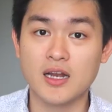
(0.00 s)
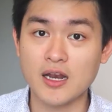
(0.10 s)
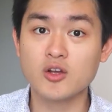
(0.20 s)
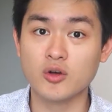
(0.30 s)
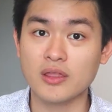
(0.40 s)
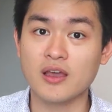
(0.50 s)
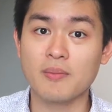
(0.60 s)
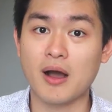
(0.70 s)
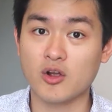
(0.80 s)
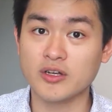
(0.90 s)
Another good thing
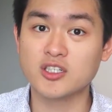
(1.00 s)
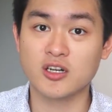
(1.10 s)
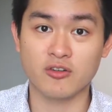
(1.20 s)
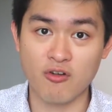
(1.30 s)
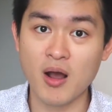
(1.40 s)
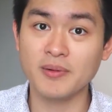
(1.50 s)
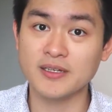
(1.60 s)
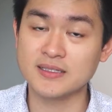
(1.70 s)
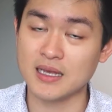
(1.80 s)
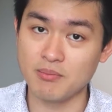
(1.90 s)
about going to the
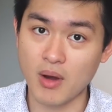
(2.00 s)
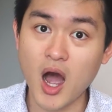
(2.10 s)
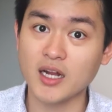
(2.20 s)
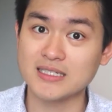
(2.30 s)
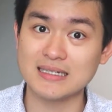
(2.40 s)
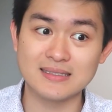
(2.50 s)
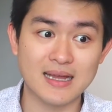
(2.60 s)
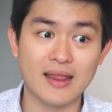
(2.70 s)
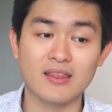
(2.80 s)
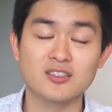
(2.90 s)
Acropolis in March is
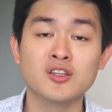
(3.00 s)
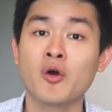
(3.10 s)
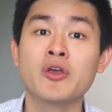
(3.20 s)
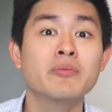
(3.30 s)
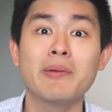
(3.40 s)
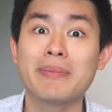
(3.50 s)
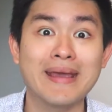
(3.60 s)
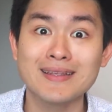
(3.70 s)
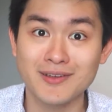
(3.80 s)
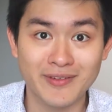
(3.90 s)
that there's no human
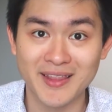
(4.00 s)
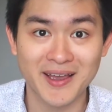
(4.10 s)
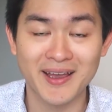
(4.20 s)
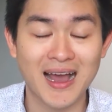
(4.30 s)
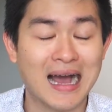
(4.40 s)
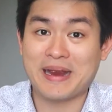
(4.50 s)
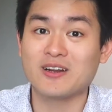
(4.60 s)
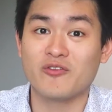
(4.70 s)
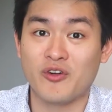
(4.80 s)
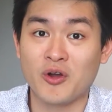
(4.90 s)
beings over there. Great
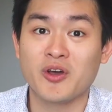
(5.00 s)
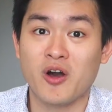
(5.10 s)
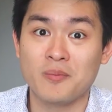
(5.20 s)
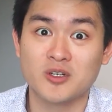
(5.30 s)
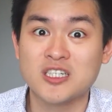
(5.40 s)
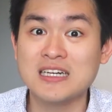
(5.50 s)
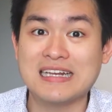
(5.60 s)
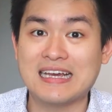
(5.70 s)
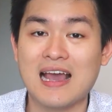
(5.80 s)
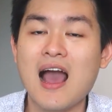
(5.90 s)
photo
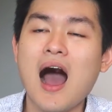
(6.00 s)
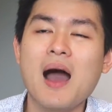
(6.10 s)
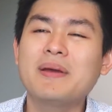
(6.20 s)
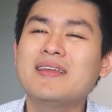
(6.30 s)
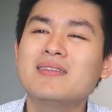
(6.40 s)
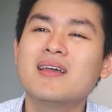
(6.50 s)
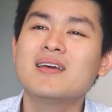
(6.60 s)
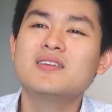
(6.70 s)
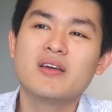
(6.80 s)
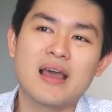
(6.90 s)
opportunity. I mean,
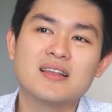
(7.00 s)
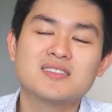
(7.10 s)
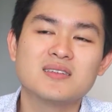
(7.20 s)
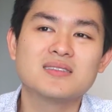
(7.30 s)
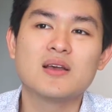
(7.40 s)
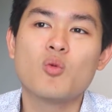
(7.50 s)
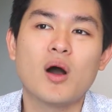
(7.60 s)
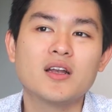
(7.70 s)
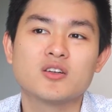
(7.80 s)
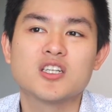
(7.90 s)
you can still see
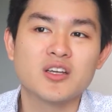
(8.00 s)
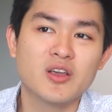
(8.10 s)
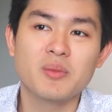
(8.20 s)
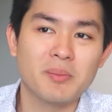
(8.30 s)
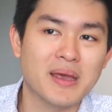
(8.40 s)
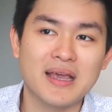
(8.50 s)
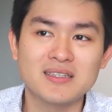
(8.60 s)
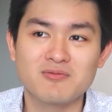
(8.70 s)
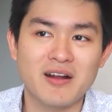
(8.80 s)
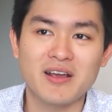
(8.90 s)
one or two human
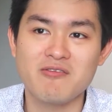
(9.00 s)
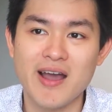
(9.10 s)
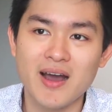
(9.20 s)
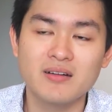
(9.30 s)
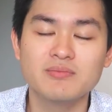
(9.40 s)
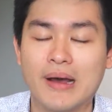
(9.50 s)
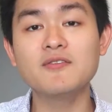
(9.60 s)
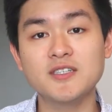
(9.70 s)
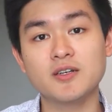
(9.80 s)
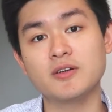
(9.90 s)
beings running around.
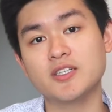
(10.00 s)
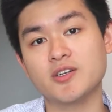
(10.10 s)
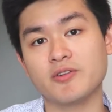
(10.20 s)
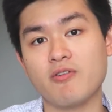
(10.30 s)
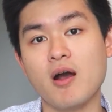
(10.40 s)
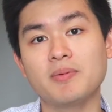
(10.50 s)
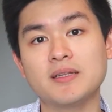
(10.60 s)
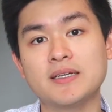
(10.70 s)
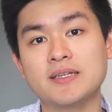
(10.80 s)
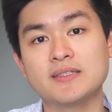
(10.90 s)
After going to the
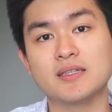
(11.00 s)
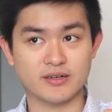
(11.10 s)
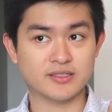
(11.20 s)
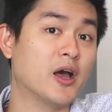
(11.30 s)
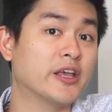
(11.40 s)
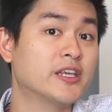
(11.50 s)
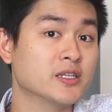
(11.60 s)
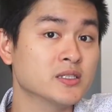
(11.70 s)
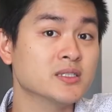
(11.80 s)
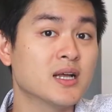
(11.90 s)
Acropolis, there's a
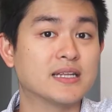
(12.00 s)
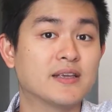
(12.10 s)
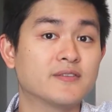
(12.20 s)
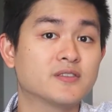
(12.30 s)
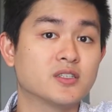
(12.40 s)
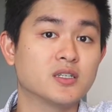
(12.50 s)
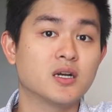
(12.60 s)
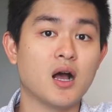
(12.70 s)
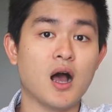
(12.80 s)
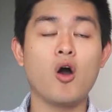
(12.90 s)
hill that gives
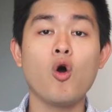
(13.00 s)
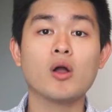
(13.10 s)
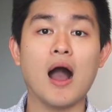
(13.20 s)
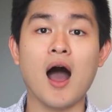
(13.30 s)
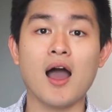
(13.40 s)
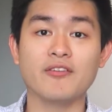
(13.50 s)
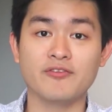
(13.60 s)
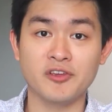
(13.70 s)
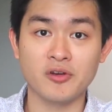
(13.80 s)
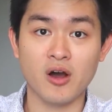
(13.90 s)
you a hawk-eye
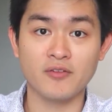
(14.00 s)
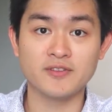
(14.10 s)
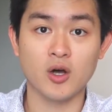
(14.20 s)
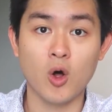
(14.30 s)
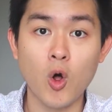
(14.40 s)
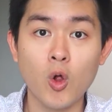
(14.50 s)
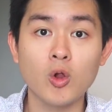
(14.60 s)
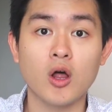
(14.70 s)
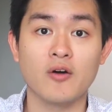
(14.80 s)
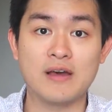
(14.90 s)
view of the
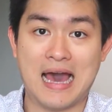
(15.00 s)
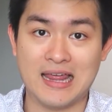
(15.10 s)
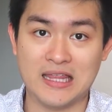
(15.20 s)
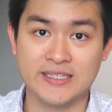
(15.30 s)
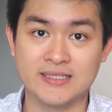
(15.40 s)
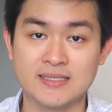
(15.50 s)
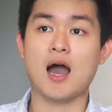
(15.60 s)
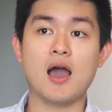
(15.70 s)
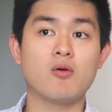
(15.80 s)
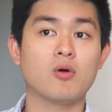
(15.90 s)
whole of Athens.
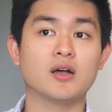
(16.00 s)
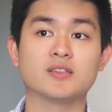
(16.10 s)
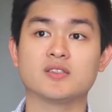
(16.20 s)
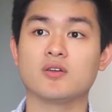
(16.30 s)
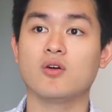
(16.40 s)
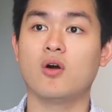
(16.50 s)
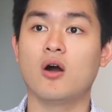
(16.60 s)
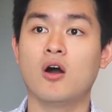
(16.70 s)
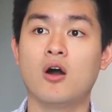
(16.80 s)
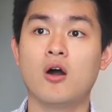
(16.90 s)
I was
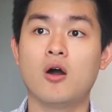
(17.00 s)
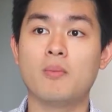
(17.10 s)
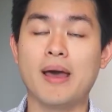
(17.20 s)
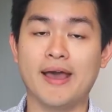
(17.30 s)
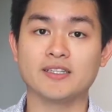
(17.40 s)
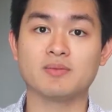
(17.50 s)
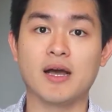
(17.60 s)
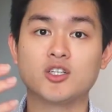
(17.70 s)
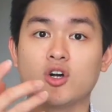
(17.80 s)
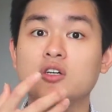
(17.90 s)
amazed.
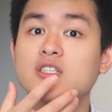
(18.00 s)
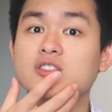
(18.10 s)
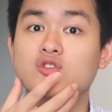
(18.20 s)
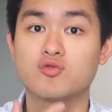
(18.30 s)
My jaw just